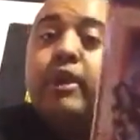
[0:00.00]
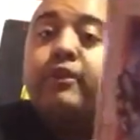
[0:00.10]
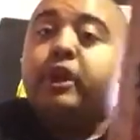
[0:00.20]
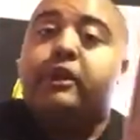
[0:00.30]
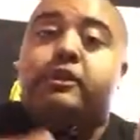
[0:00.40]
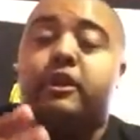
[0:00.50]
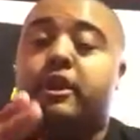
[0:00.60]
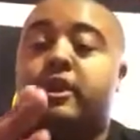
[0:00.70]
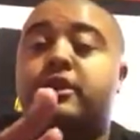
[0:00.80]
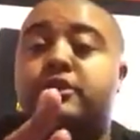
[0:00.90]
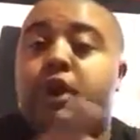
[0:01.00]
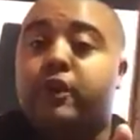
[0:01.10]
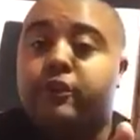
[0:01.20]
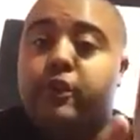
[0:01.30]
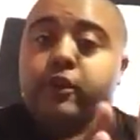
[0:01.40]
for like the
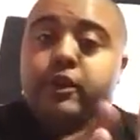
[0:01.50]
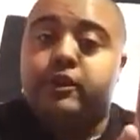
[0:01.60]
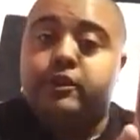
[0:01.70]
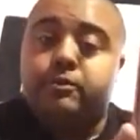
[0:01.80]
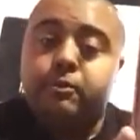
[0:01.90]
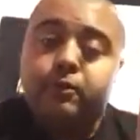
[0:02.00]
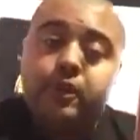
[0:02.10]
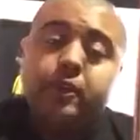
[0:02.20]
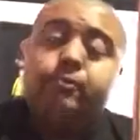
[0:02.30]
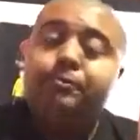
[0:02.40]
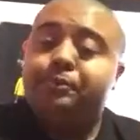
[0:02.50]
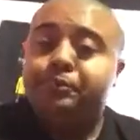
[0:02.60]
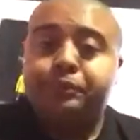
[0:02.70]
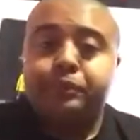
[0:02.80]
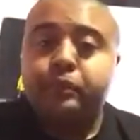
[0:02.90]
songs that are in this movie.
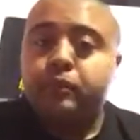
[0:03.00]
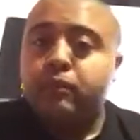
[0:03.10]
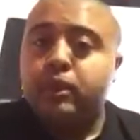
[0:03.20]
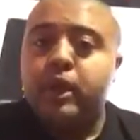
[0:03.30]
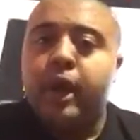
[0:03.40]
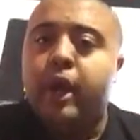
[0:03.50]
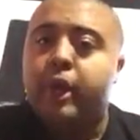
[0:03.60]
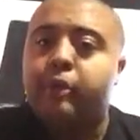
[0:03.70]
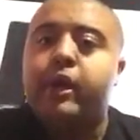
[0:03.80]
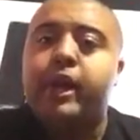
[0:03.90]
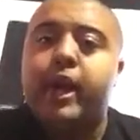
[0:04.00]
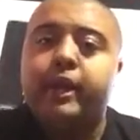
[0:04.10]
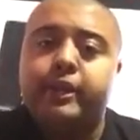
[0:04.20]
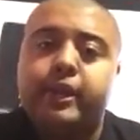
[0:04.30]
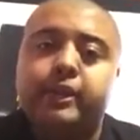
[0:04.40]
Great
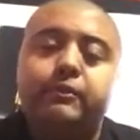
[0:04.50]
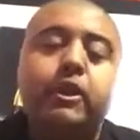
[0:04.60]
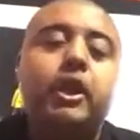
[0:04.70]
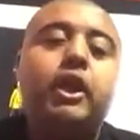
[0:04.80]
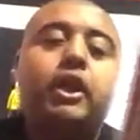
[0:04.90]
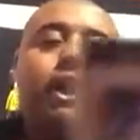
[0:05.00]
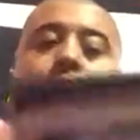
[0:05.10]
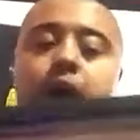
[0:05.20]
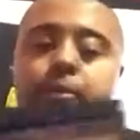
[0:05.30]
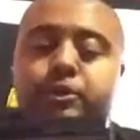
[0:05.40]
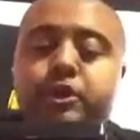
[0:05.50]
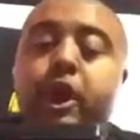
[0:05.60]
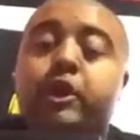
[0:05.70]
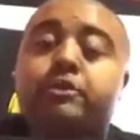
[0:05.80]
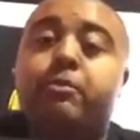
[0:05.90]
acting.
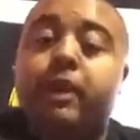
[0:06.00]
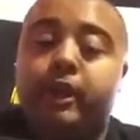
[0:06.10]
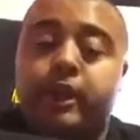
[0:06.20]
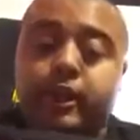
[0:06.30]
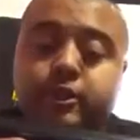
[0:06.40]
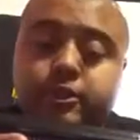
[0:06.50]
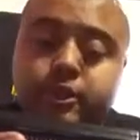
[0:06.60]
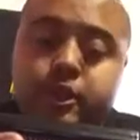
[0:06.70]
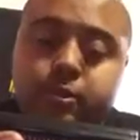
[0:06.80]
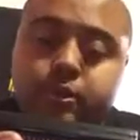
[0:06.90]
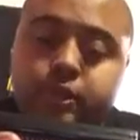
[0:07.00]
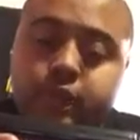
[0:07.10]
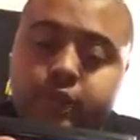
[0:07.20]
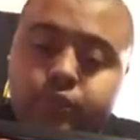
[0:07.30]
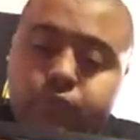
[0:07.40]
Stars Ben Kingsley,
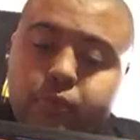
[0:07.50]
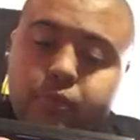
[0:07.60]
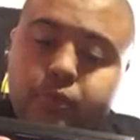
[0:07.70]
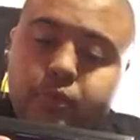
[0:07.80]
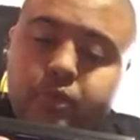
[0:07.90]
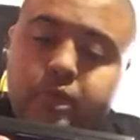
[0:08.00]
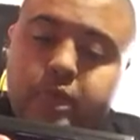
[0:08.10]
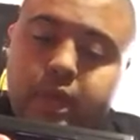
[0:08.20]
Mercedes Rule,